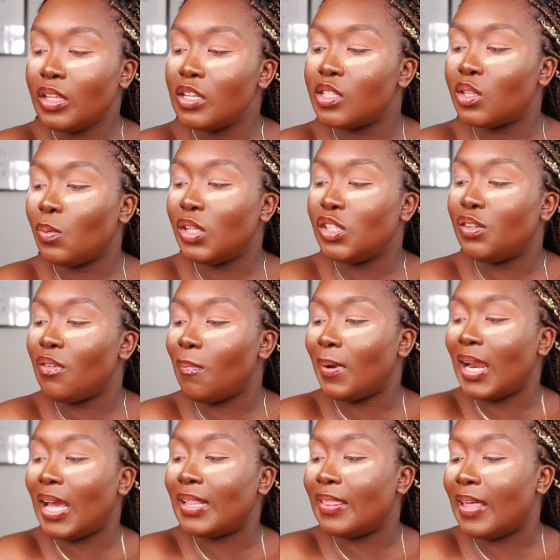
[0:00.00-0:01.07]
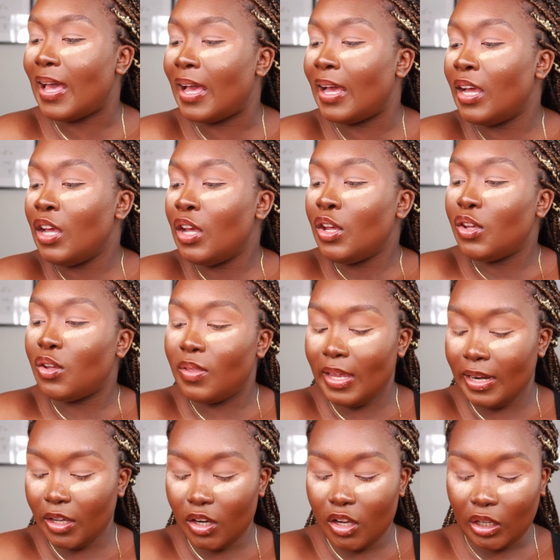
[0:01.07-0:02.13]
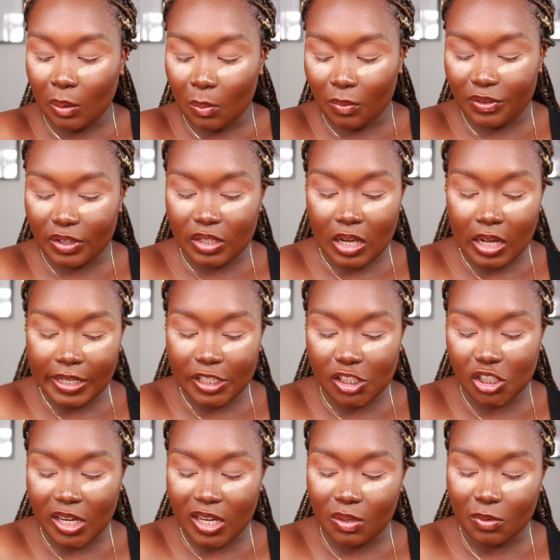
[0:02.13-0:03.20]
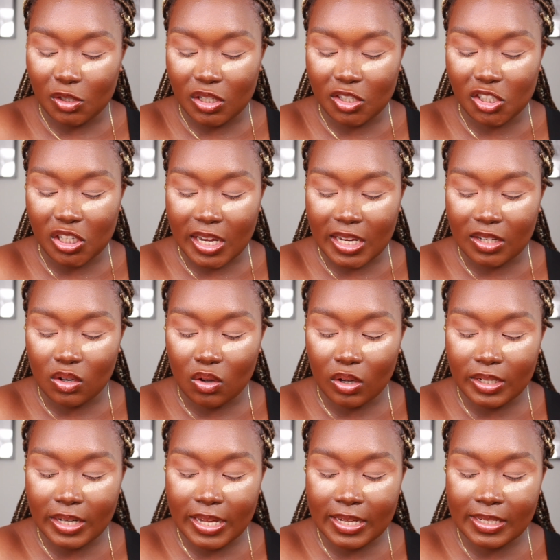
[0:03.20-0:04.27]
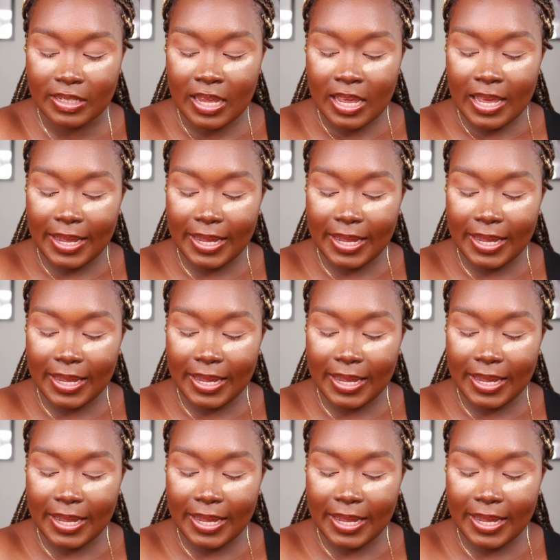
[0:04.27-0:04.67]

So once you've applied that, you're then going to go in with your darkest shade, which is shade Goddess.